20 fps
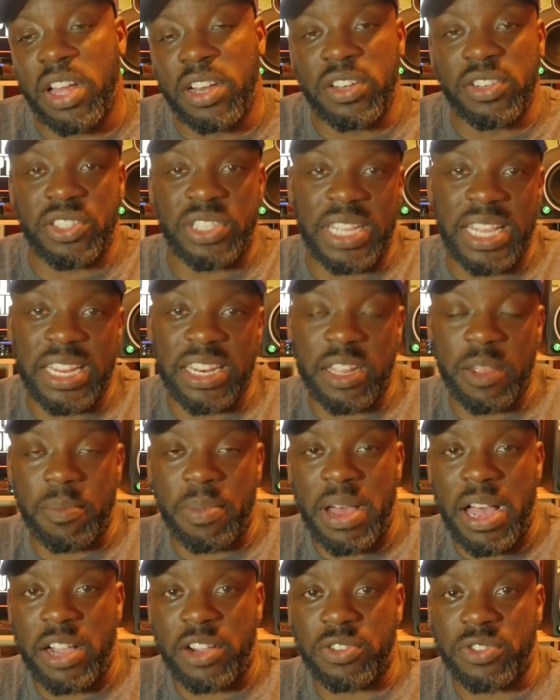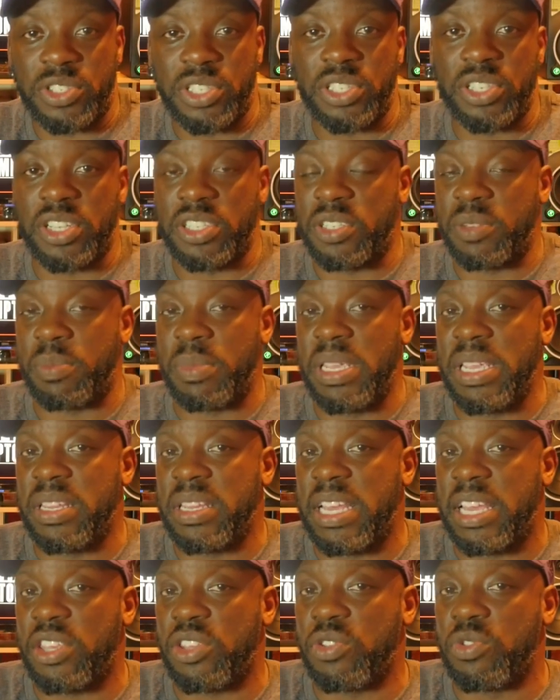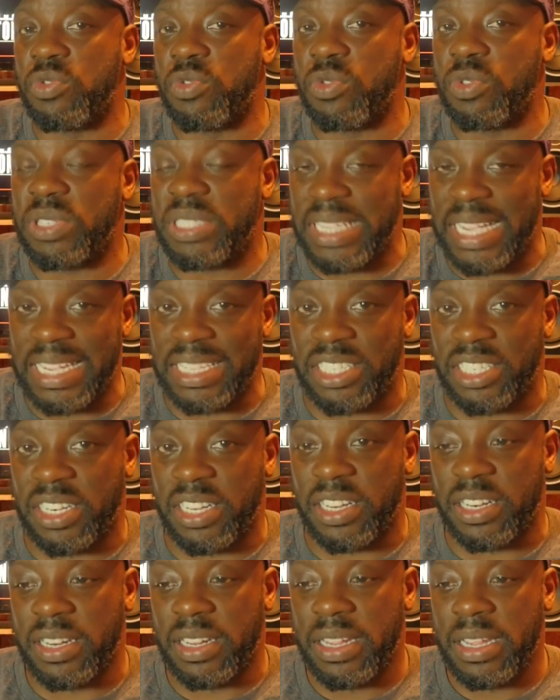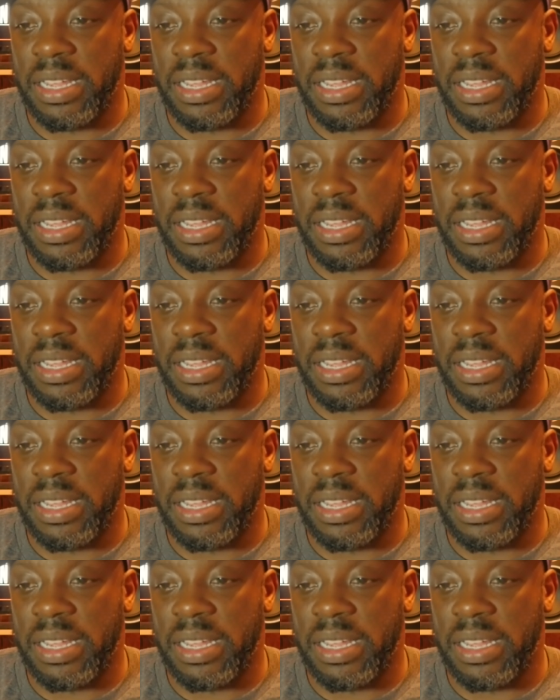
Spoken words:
understand hypocrisy doesn't mean that you sanction it.